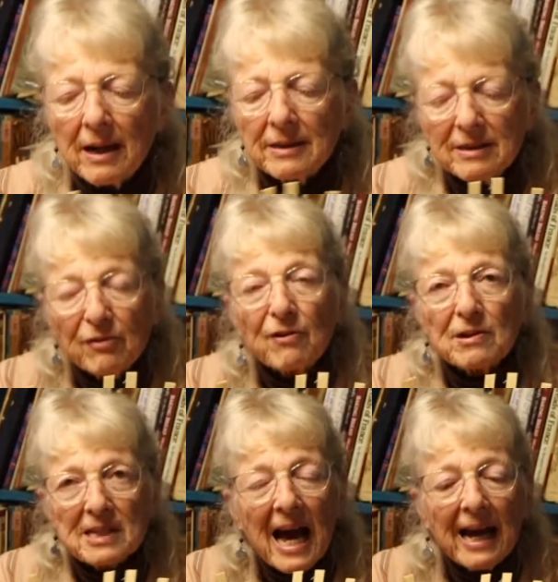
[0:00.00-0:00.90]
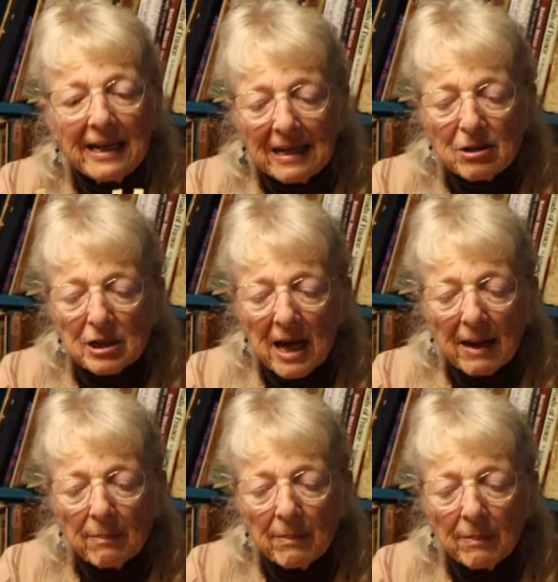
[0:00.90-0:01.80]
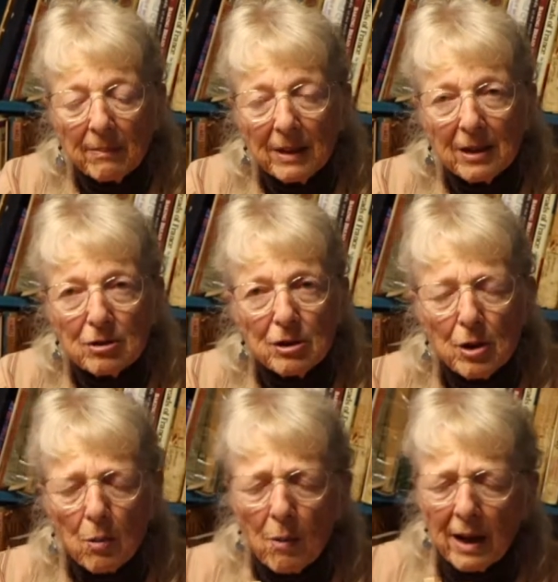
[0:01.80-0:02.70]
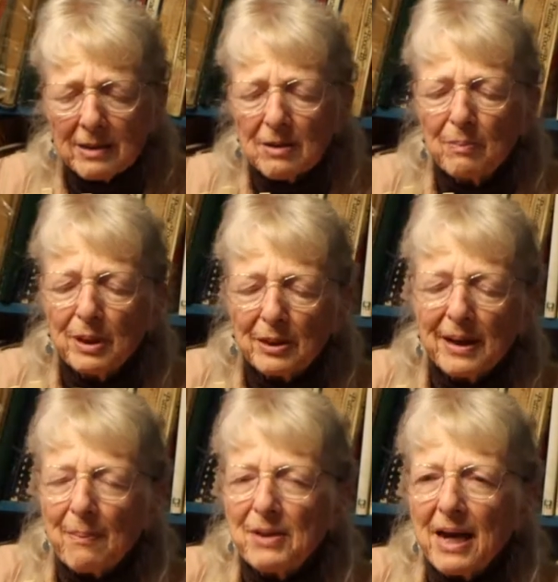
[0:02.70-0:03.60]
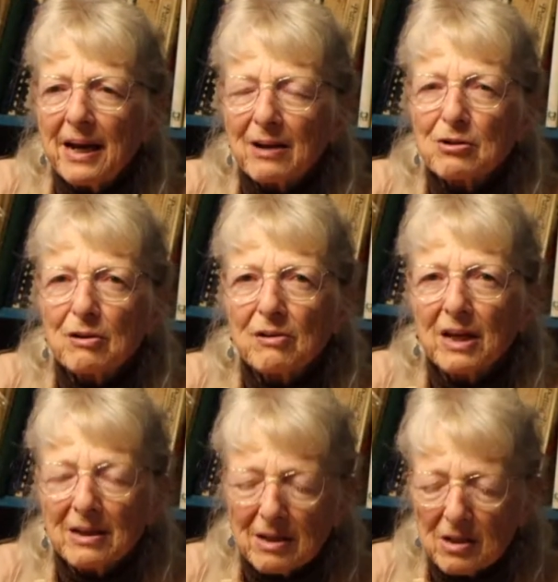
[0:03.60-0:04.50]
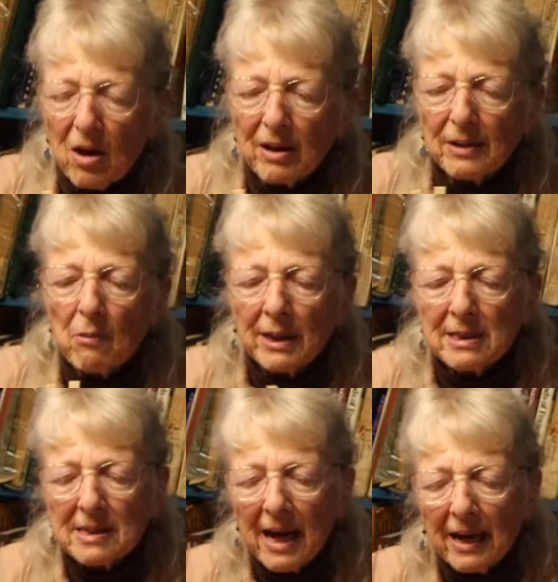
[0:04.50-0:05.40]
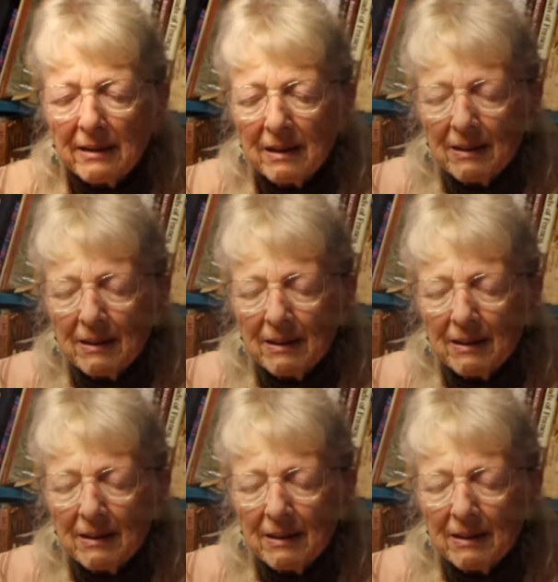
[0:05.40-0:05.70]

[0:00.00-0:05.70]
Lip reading: on a different side each time, because you don't want to build up that extra thickness all on one side.